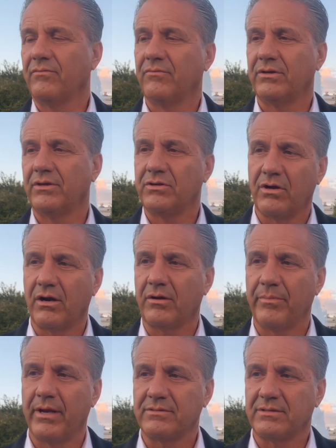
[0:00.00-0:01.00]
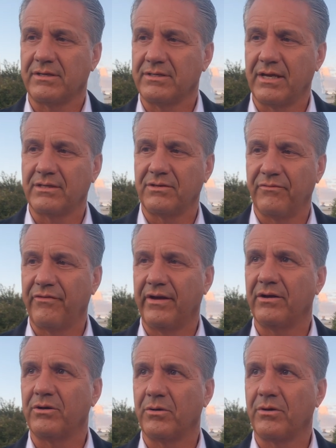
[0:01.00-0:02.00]
when you talk about success and
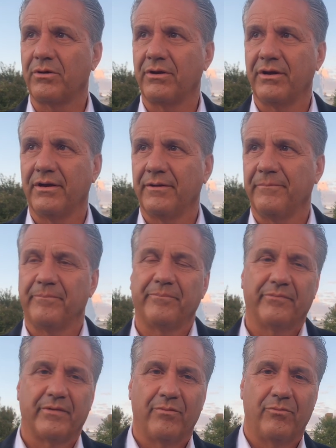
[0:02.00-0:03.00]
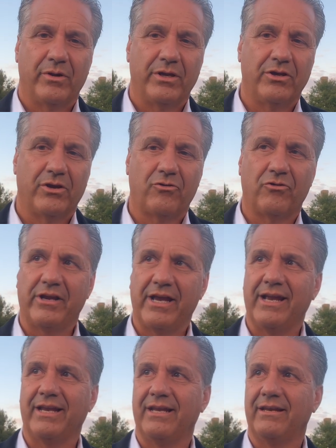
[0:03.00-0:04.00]
failure, when you
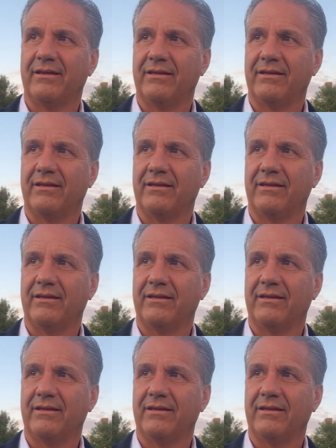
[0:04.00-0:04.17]
created